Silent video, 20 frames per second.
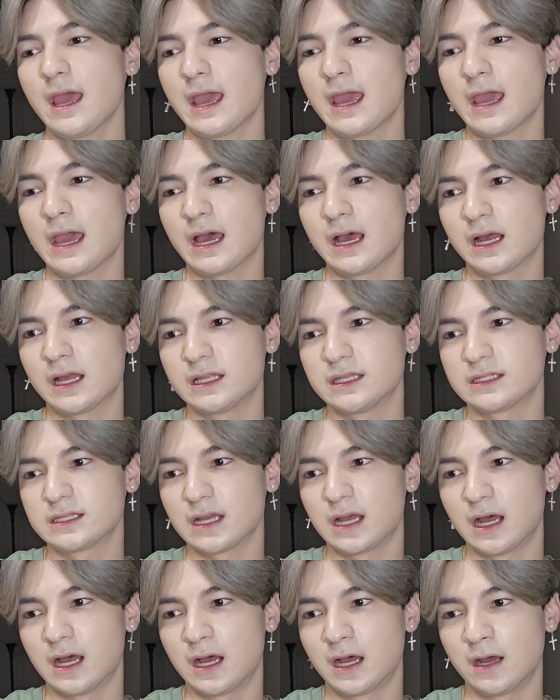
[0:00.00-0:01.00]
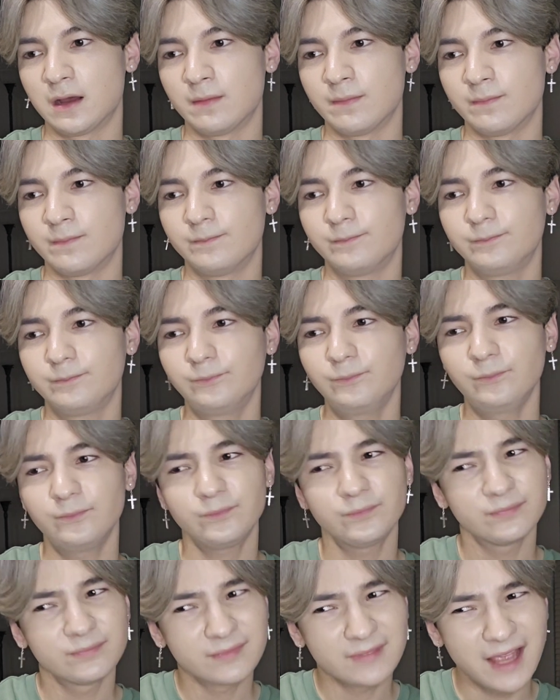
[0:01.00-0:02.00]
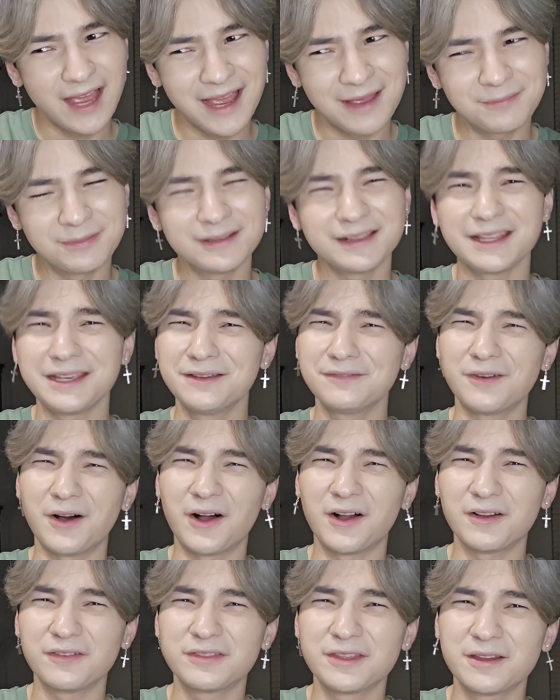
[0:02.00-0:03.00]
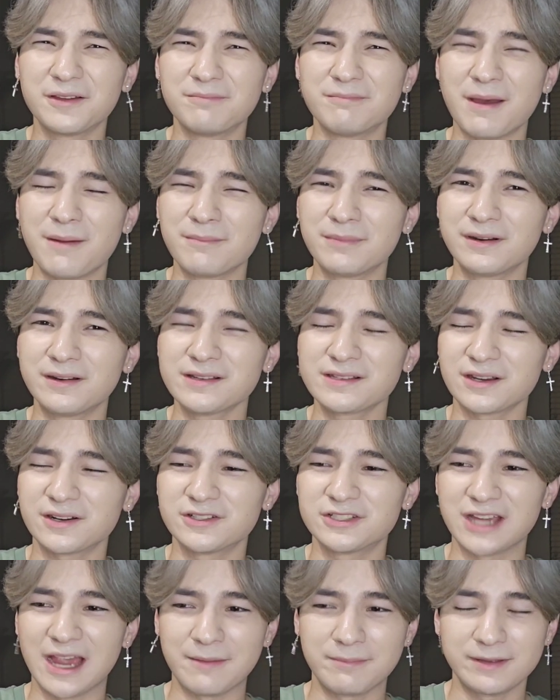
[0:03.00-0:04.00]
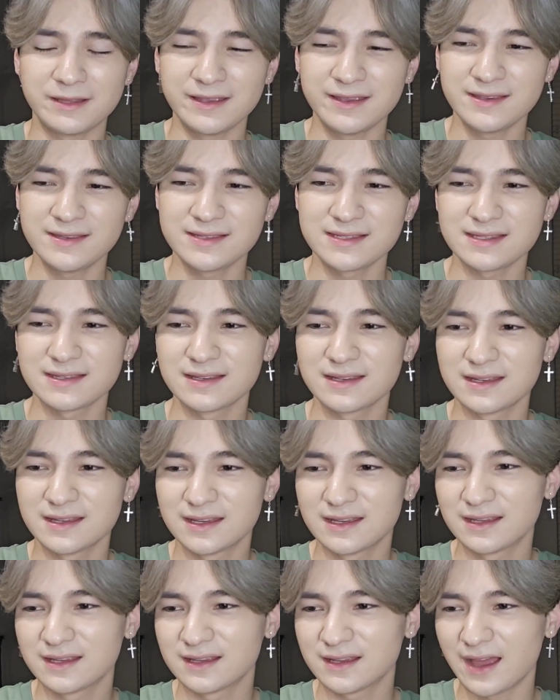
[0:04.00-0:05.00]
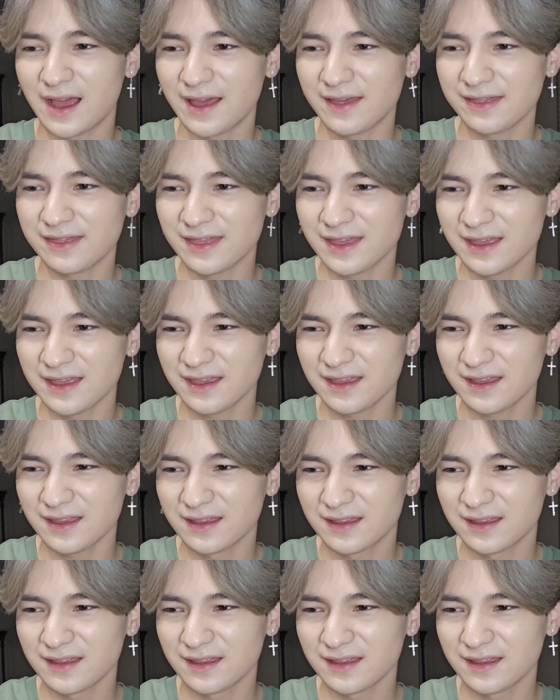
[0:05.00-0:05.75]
and I believe all the members are Japanese, I think.